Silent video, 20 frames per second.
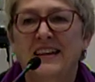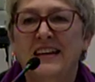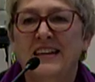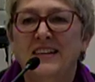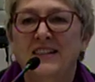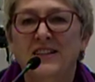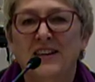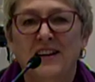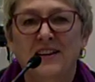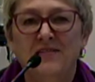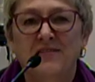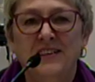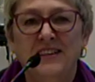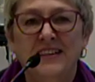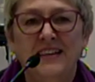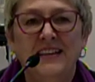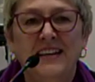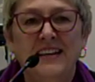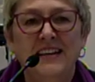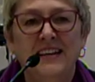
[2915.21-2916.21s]
HIV
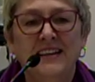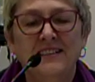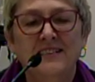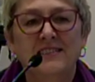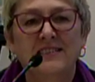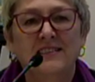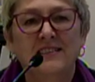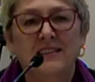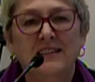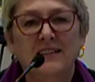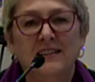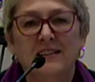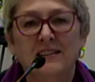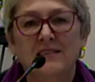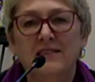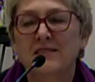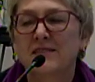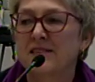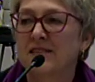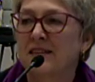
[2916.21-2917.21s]
and AIDS
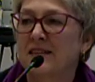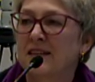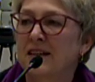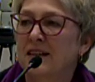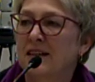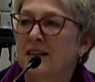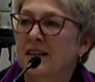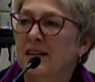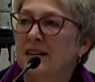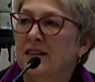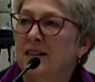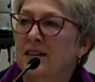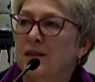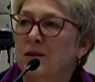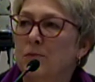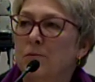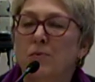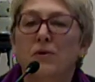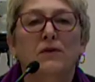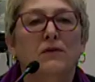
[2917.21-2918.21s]
is
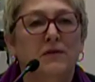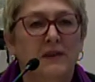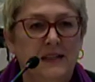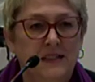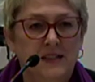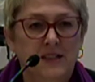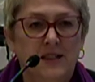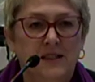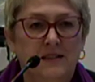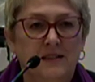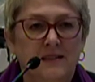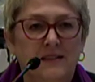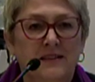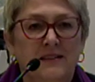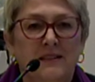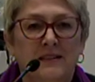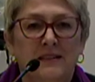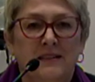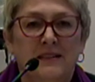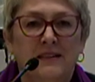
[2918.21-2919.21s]
prevention.
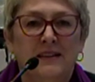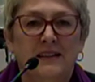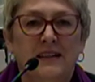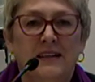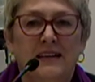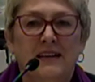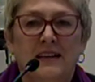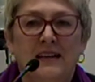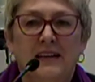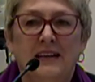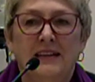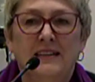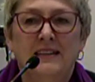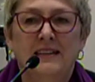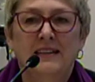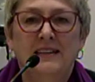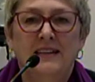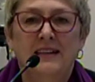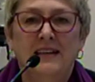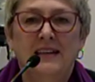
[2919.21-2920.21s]

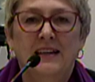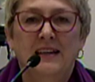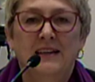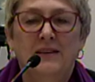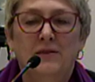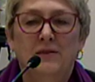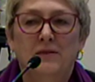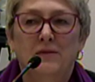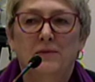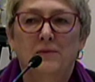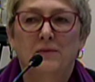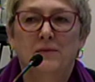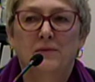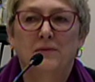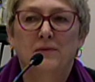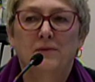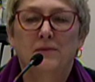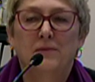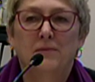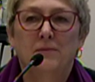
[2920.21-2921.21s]
And
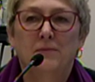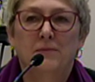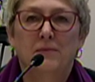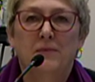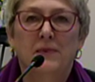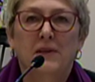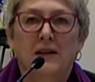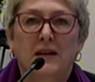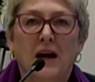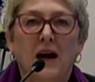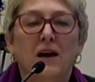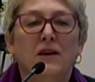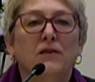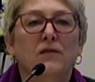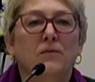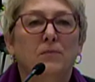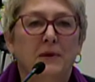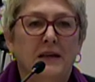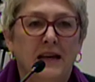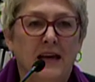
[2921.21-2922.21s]
the kind
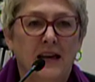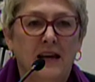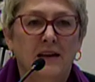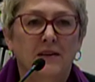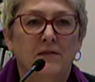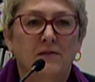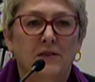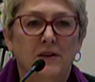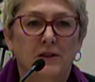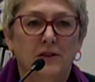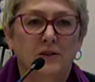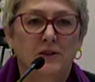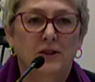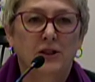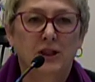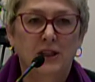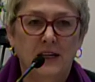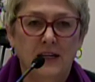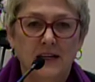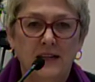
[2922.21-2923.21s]
of behavior
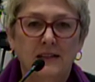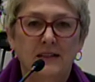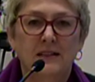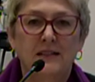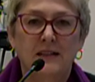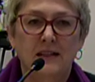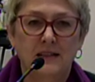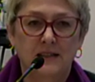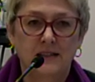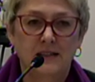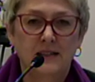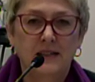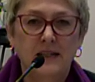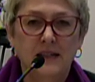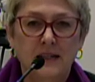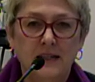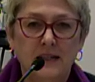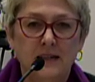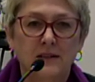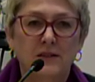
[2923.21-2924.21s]
change that's
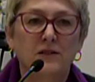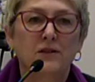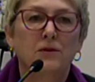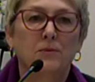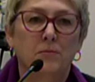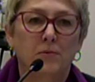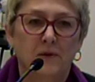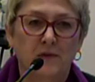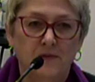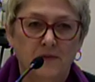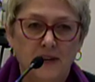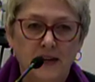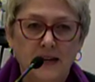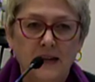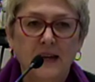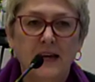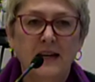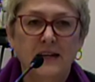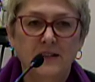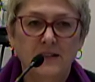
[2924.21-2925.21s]
needed to
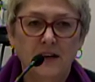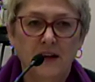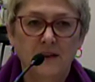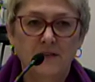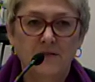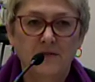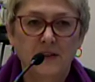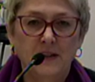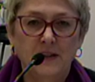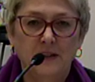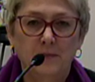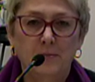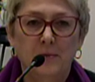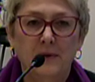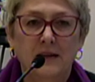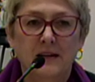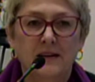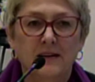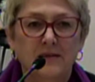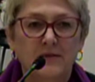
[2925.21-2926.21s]
prevent HIV,
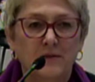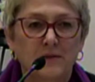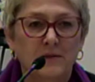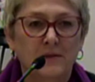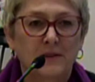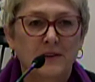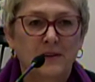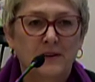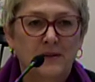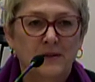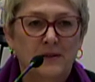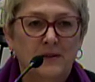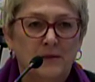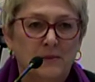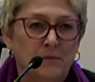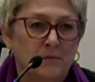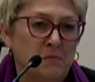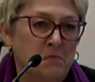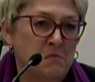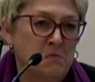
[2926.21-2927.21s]
because
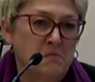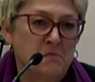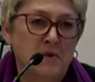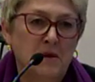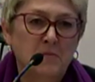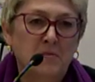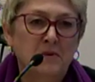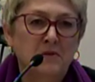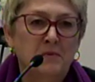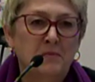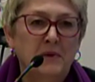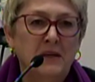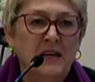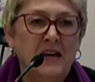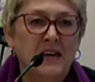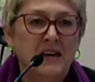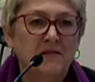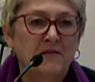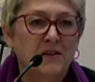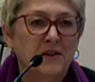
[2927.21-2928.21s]
people's
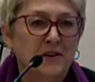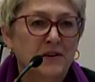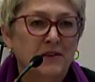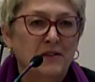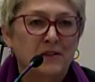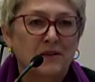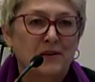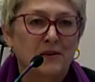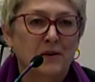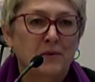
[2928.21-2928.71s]
behavior and their